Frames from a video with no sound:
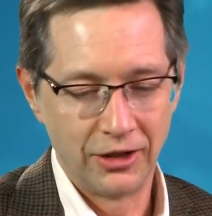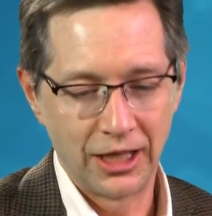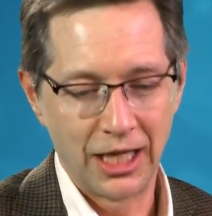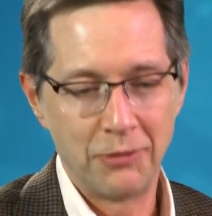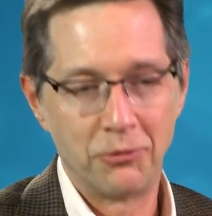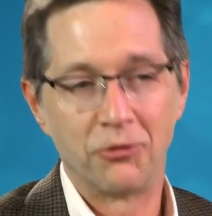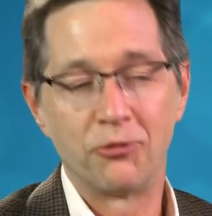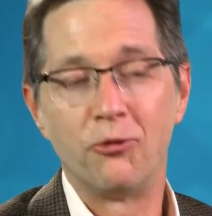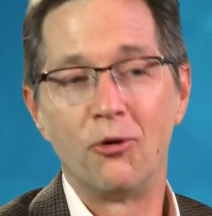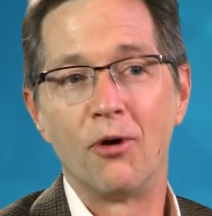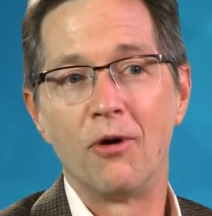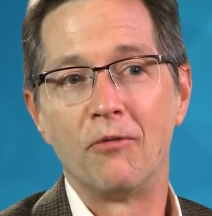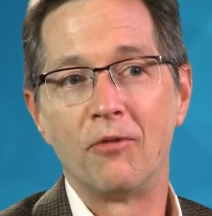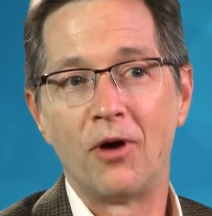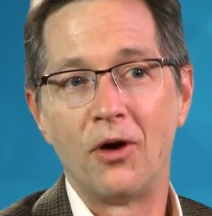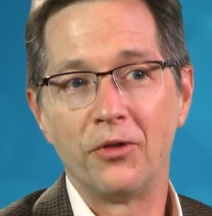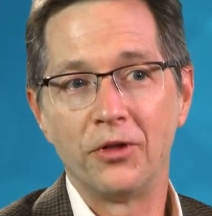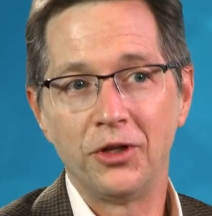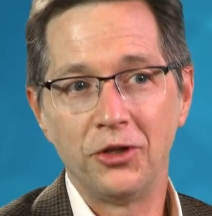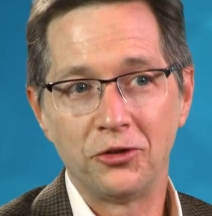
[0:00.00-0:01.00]
label form of
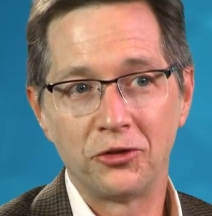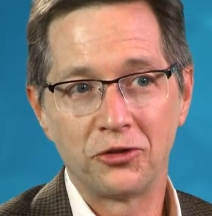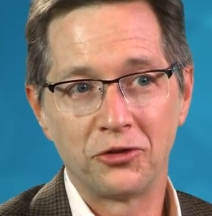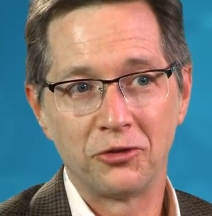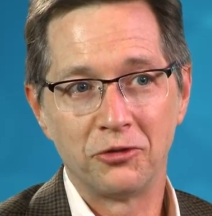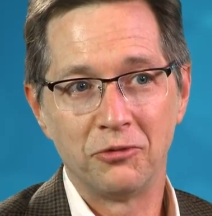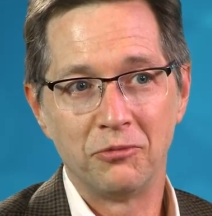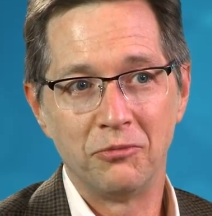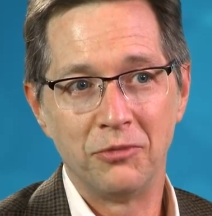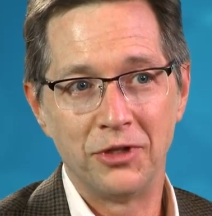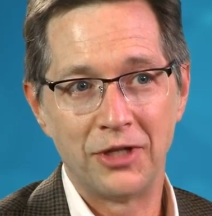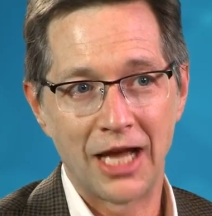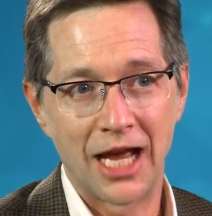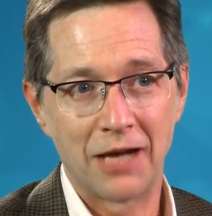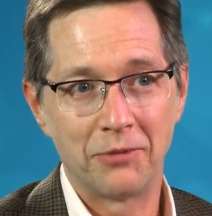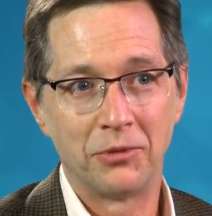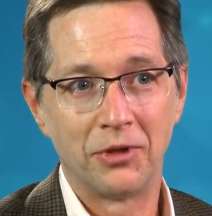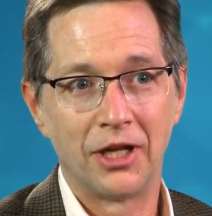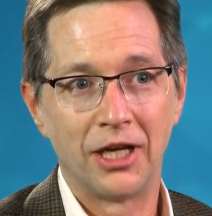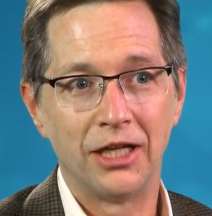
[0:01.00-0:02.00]
all these
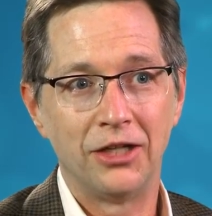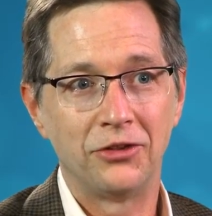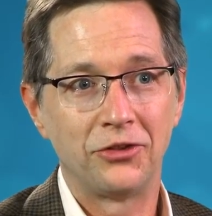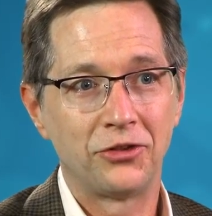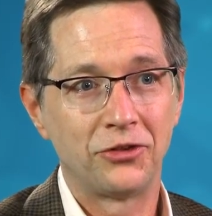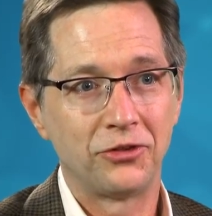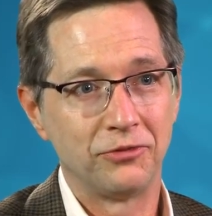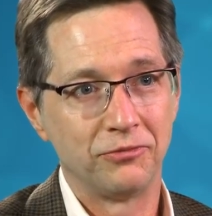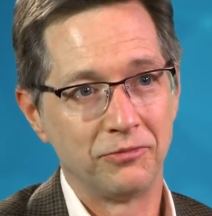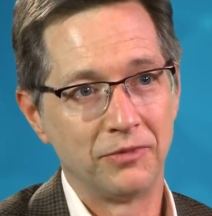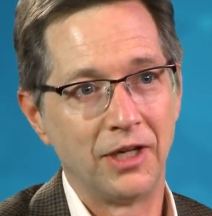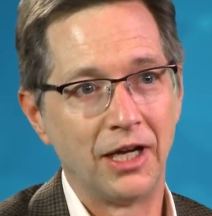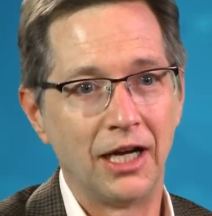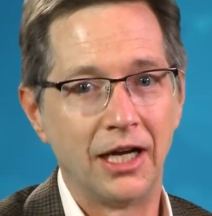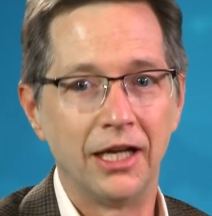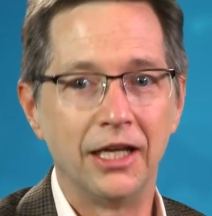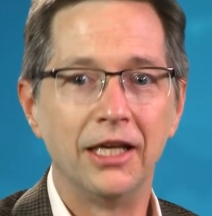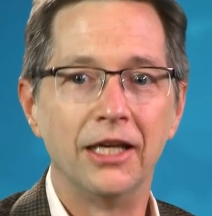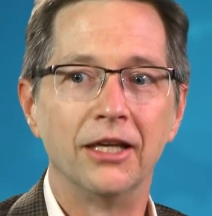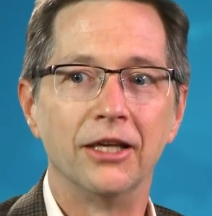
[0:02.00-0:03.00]
metabolites
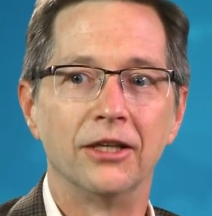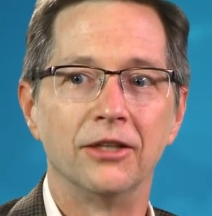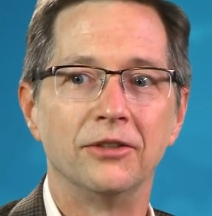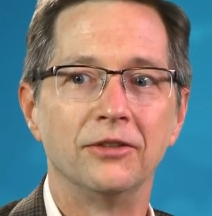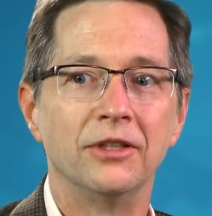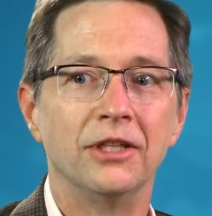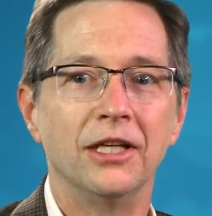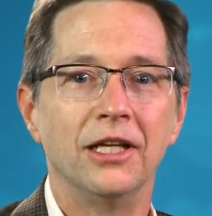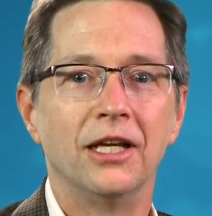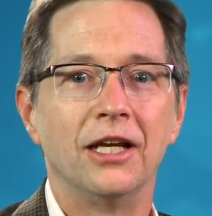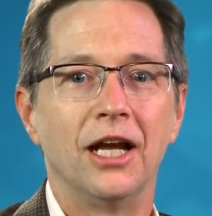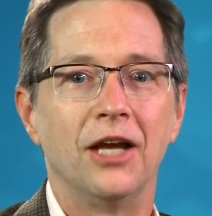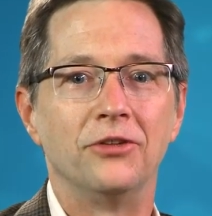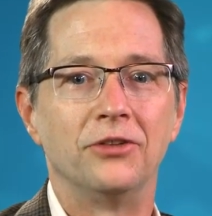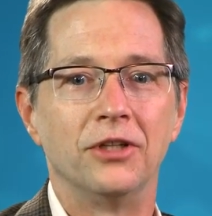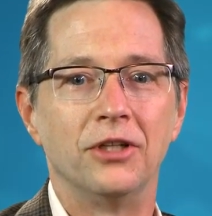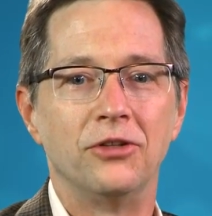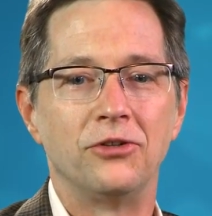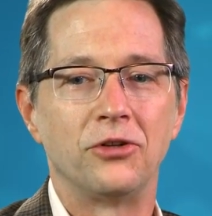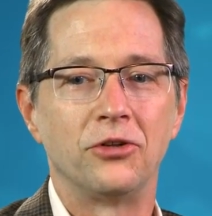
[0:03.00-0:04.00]
in
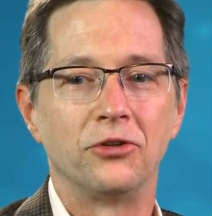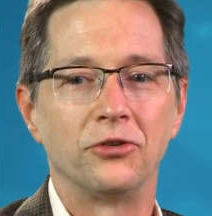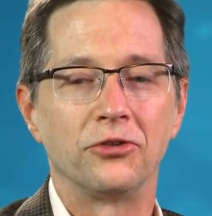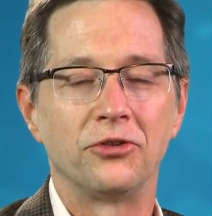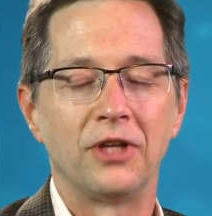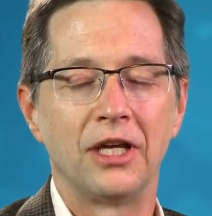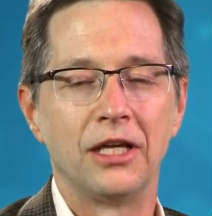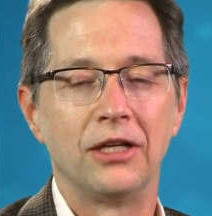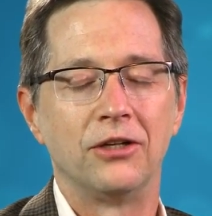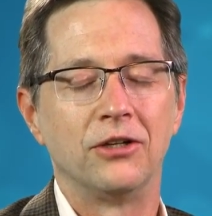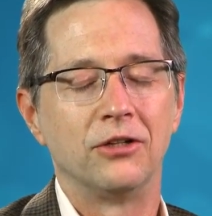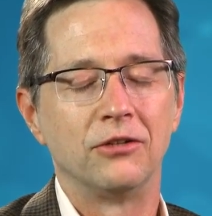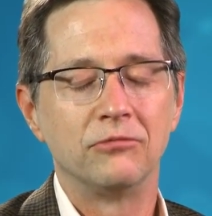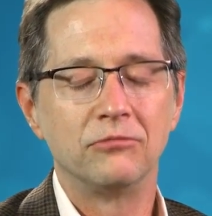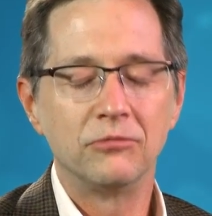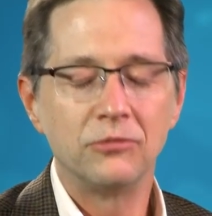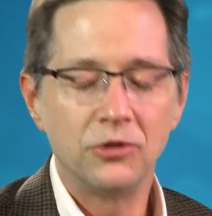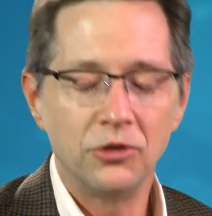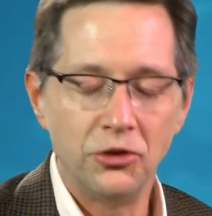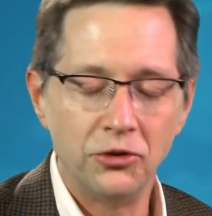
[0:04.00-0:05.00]
as an internal
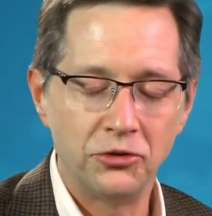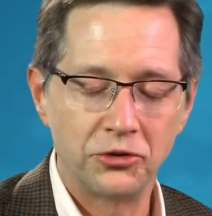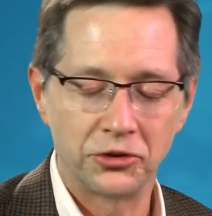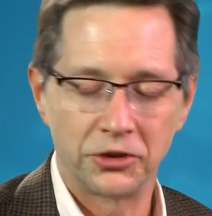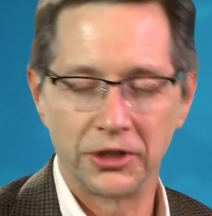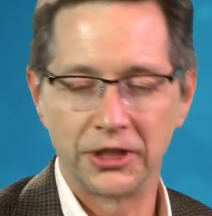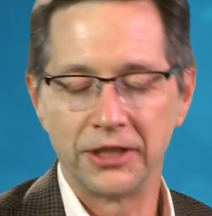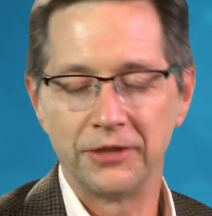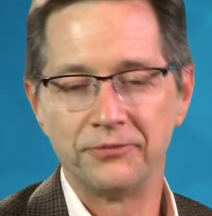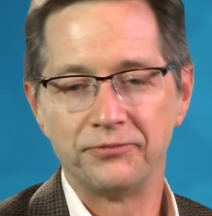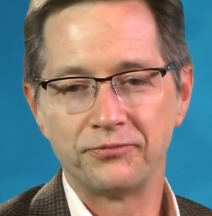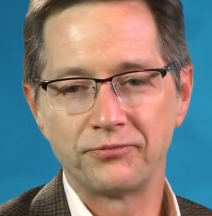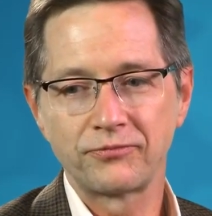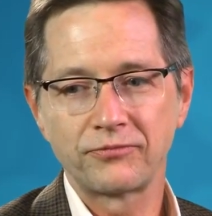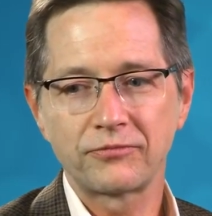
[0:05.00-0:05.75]
standard usually.